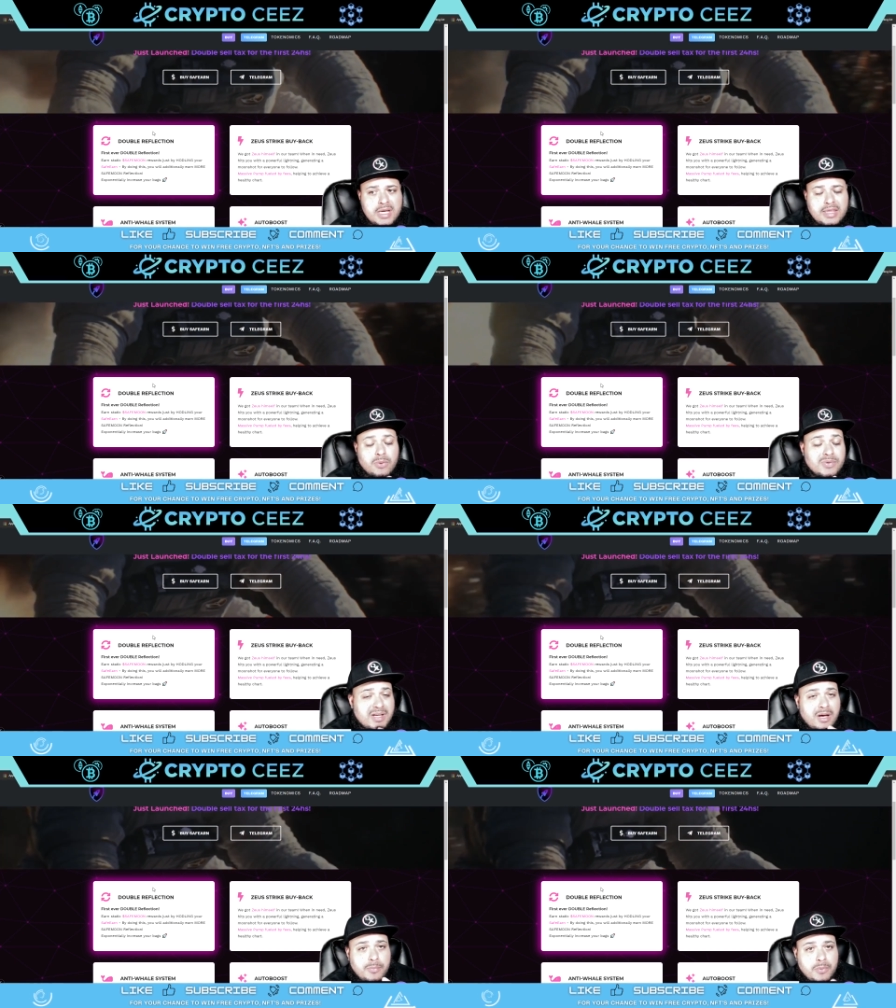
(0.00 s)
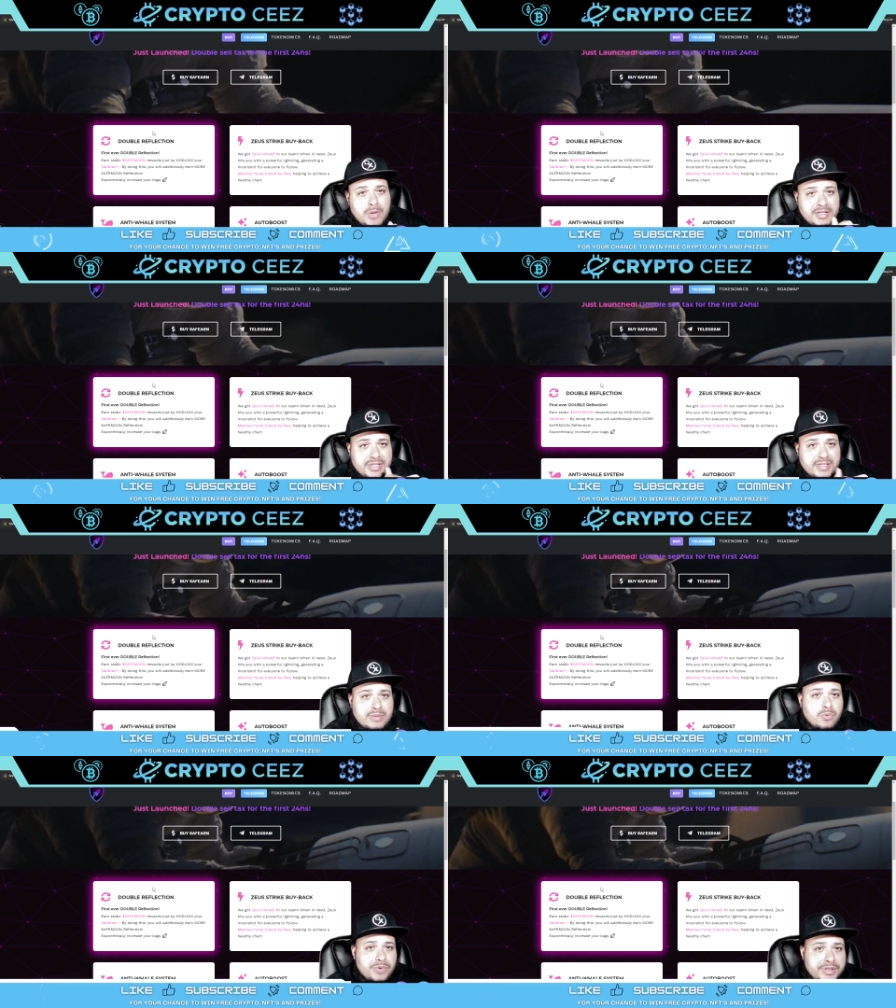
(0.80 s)
There was a couple projects that
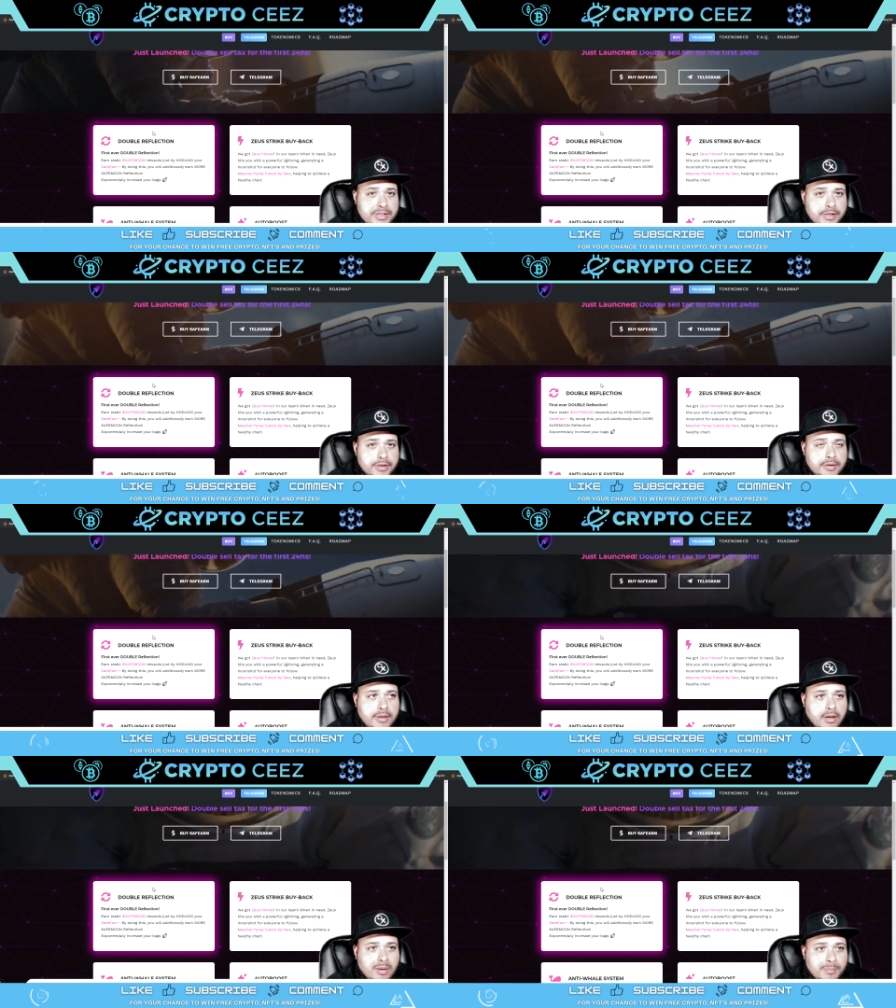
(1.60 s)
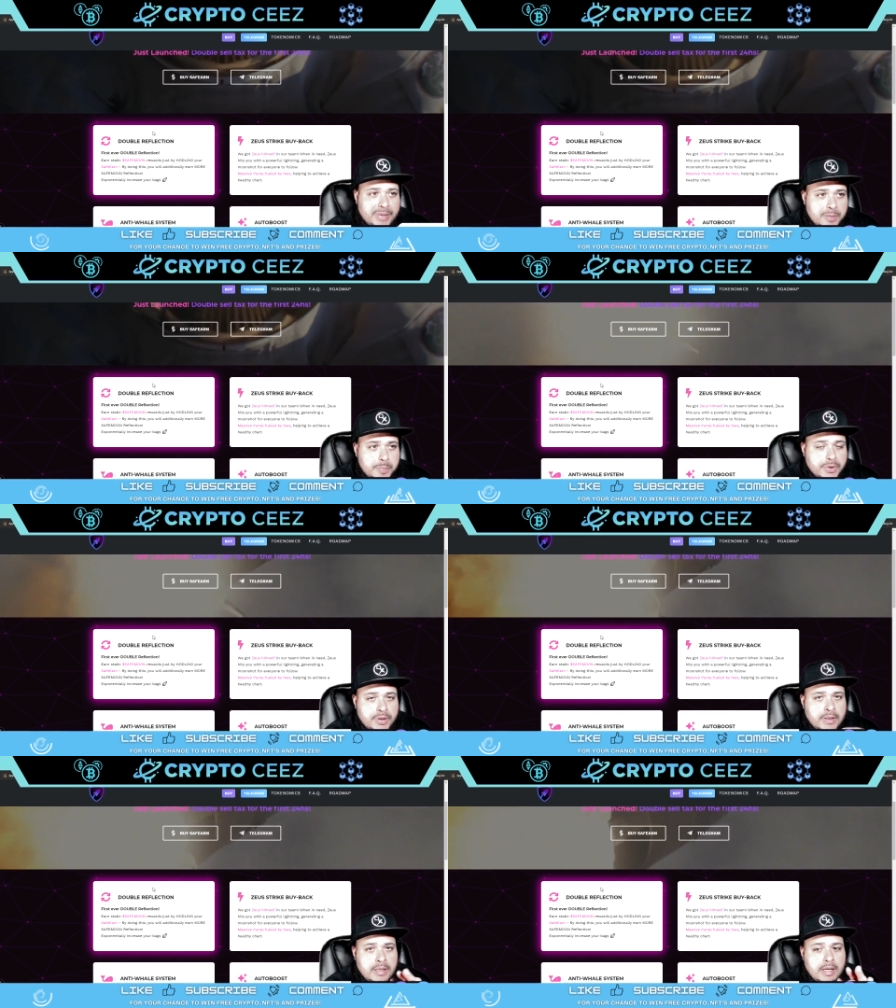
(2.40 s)
were really good on paper.